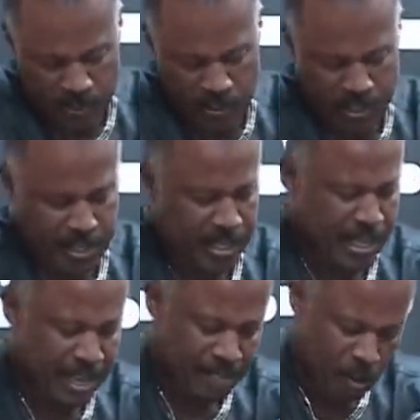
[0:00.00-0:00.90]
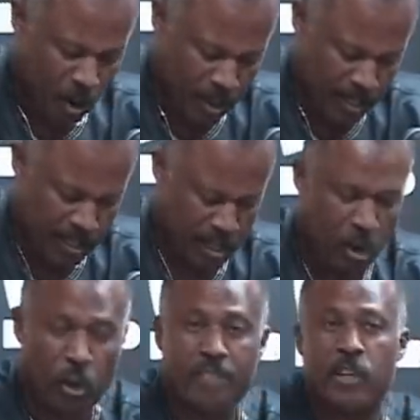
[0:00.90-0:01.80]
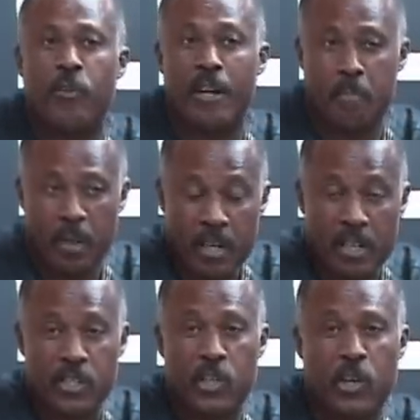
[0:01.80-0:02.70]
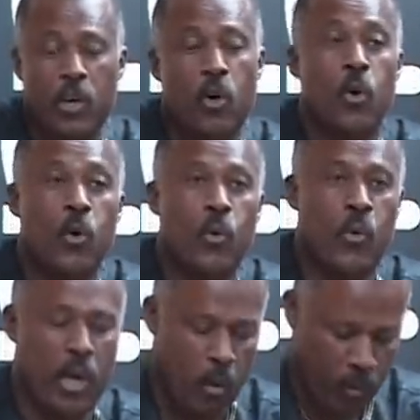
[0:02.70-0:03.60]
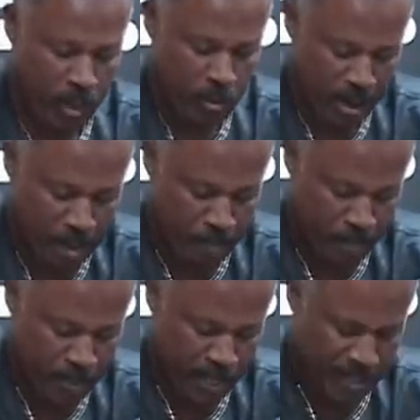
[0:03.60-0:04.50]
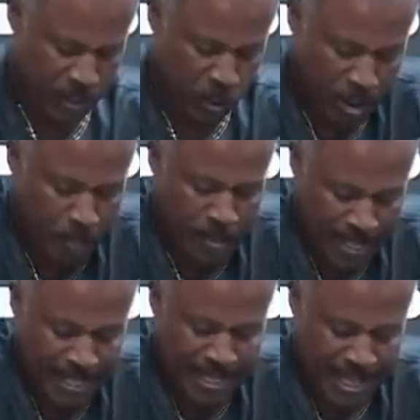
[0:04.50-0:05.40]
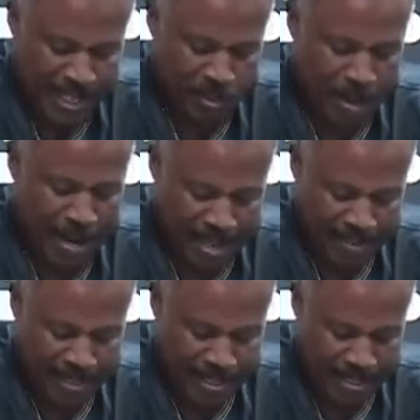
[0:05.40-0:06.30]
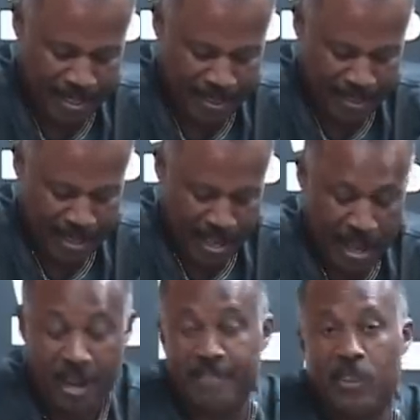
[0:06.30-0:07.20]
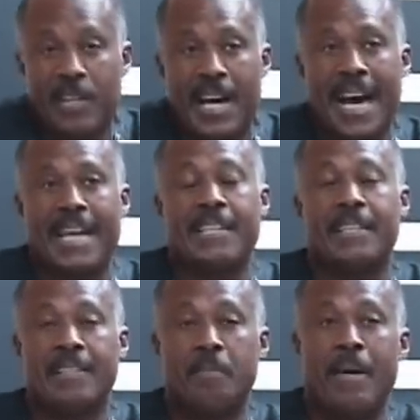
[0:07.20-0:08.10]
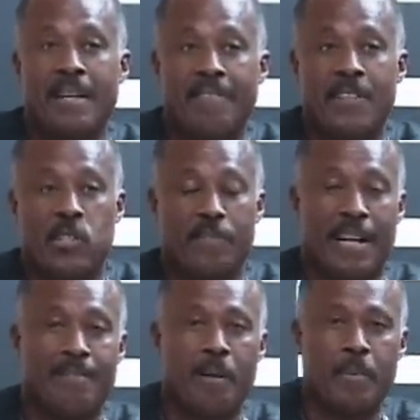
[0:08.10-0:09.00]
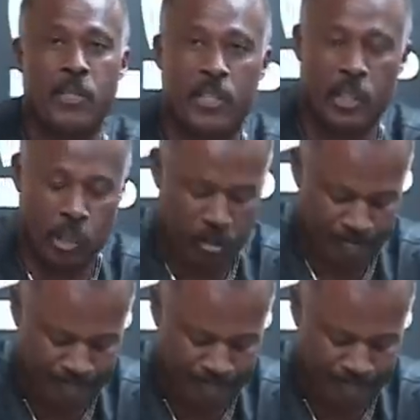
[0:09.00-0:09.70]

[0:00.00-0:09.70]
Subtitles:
and the Clive Lloyds and all of the great players who represented us magnificently, have not had the benefits of that representation?